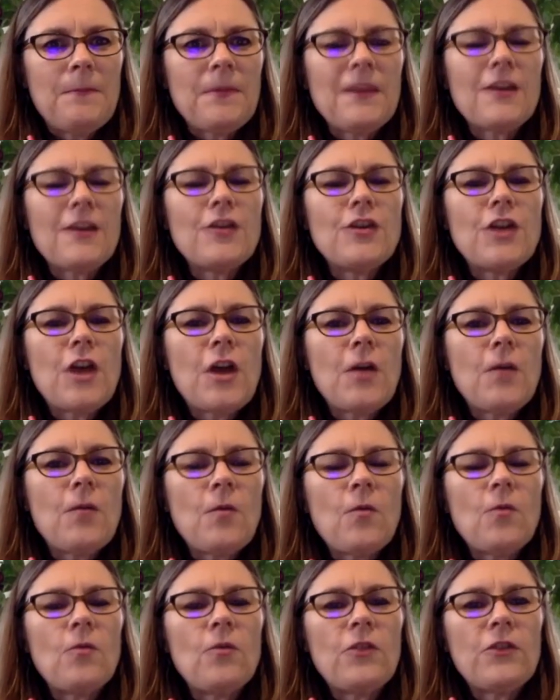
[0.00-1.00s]
know
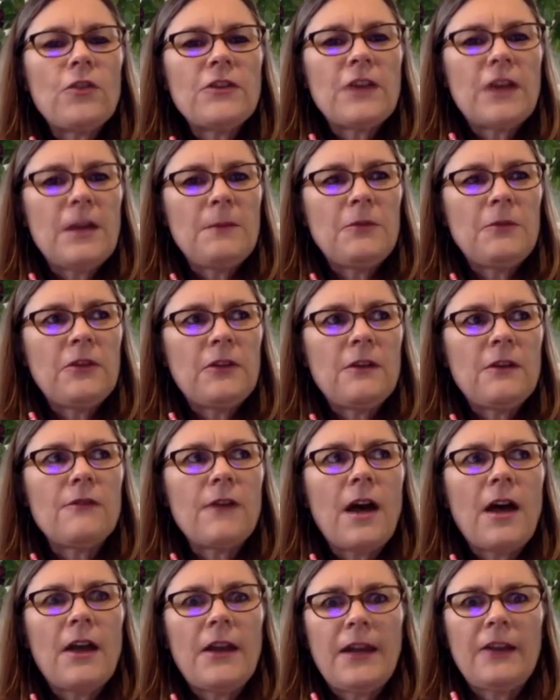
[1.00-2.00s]
all the types of
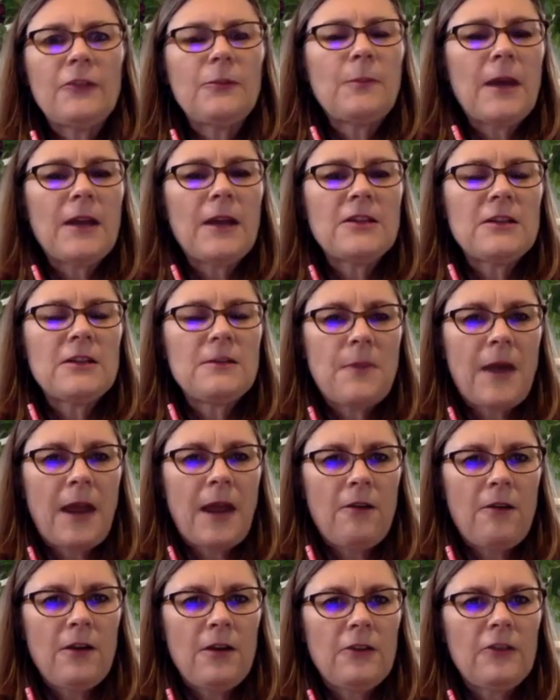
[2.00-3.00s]
unexpected
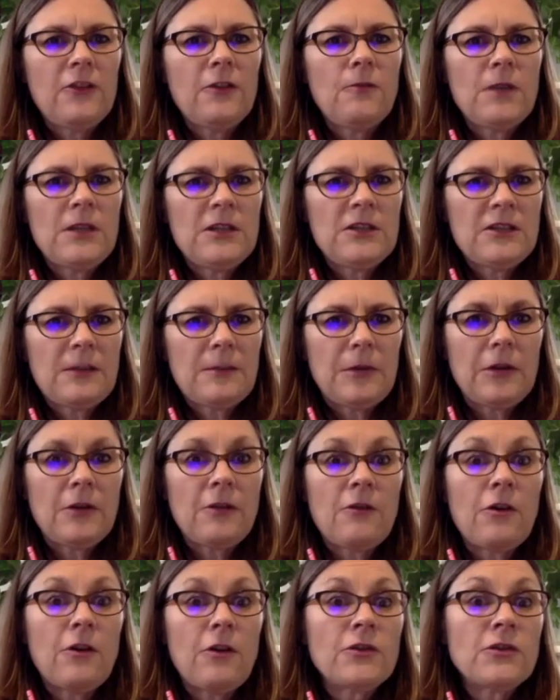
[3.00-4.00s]
barriers that we stumble
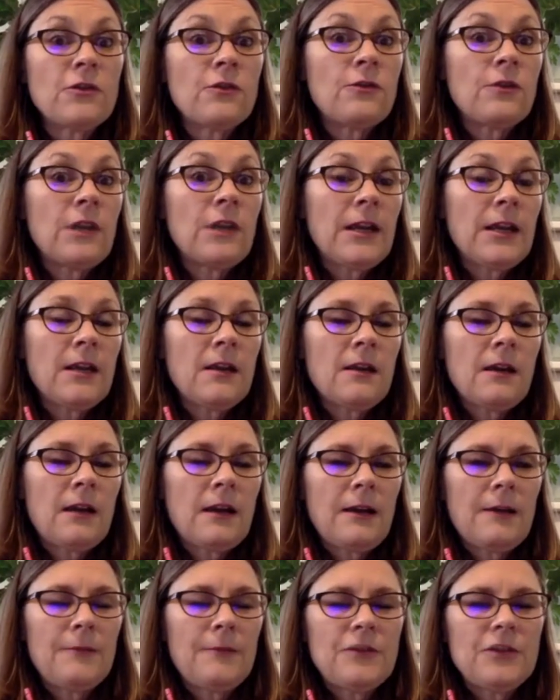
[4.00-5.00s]
across, or like
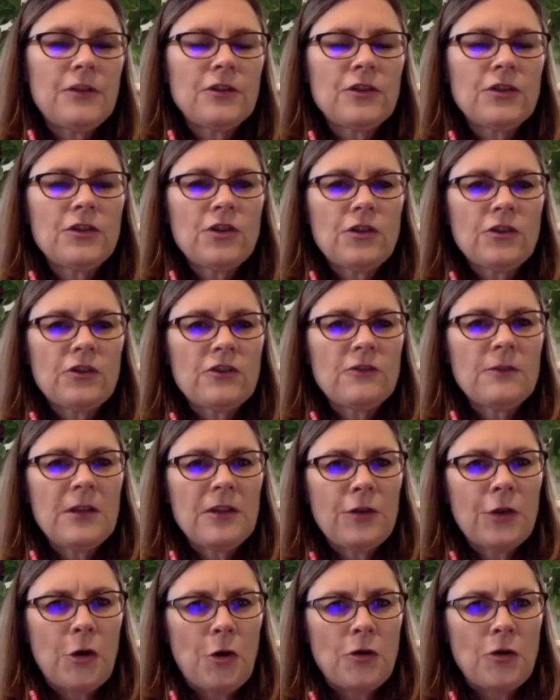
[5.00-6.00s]
Dr. John
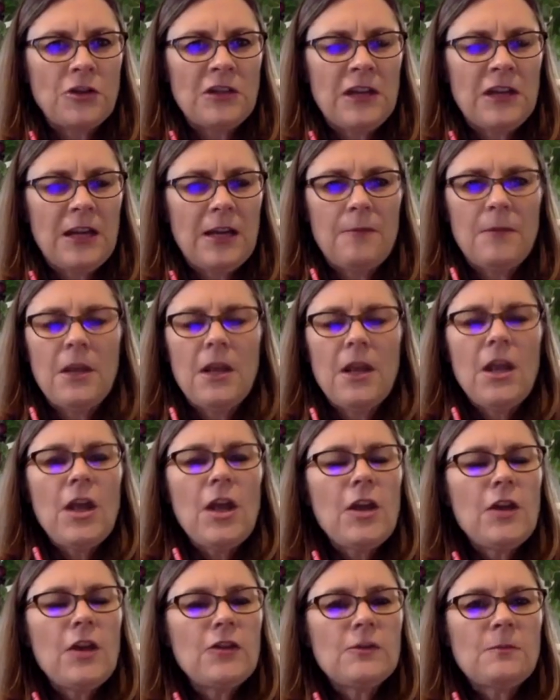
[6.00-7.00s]
Smith on our team,
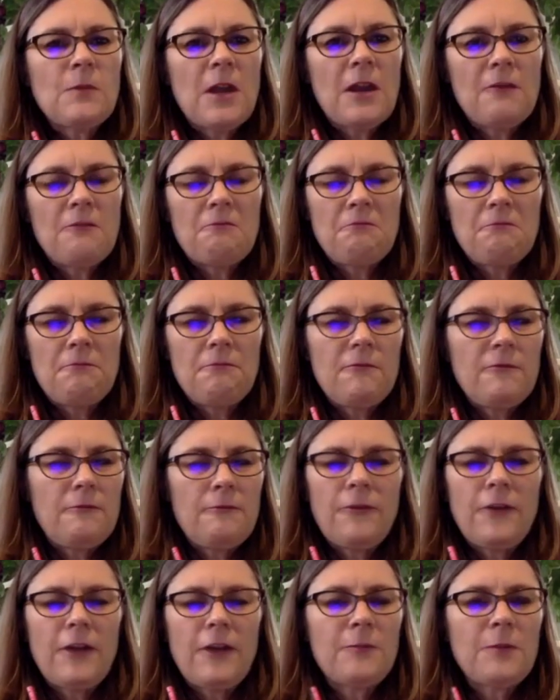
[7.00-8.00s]
who spent
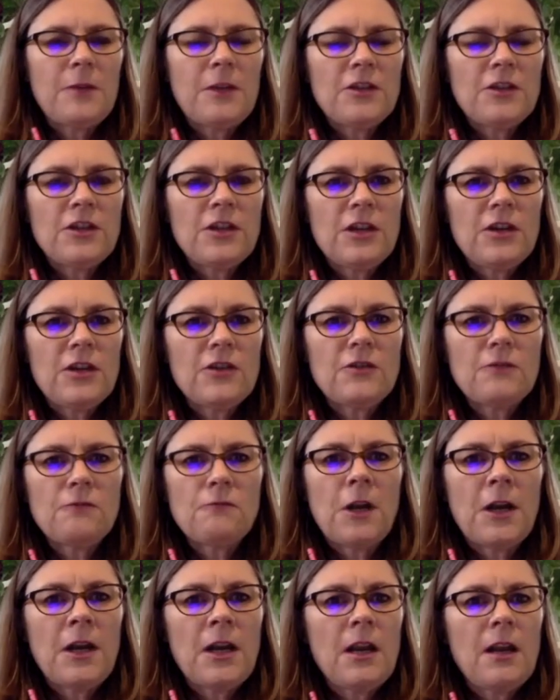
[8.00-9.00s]
5+ years
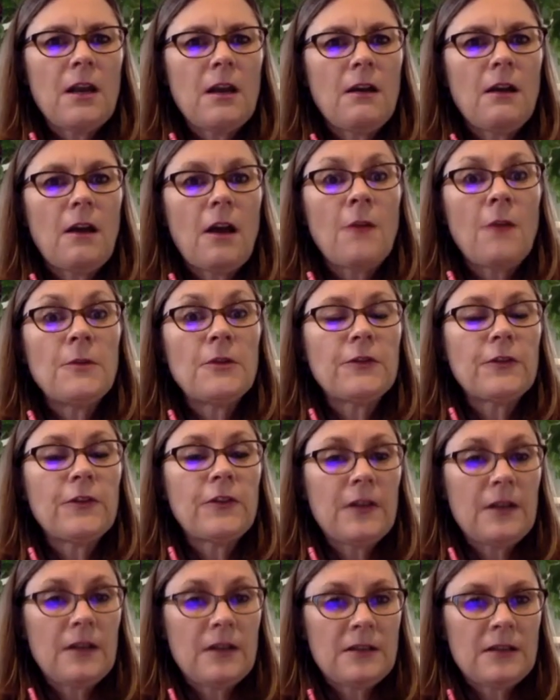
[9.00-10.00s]
running a homeless
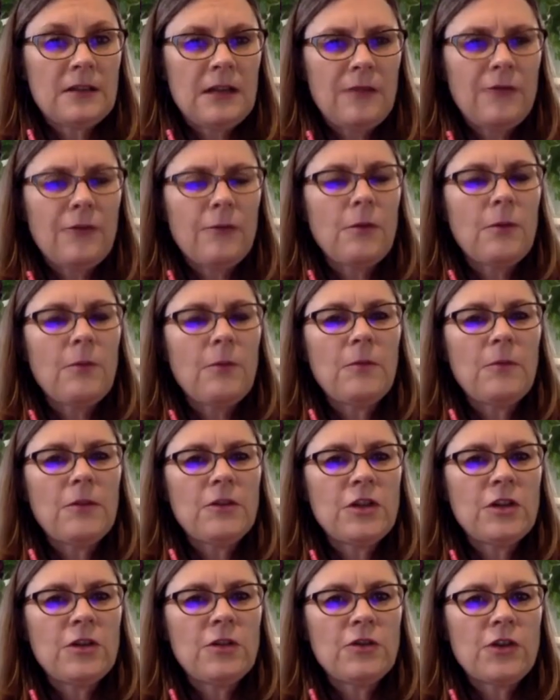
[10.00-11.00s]
facility for women with
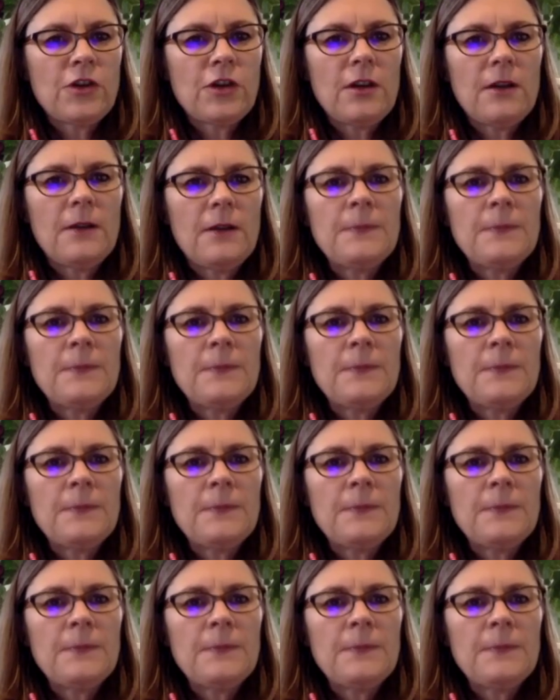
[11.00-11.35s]
children.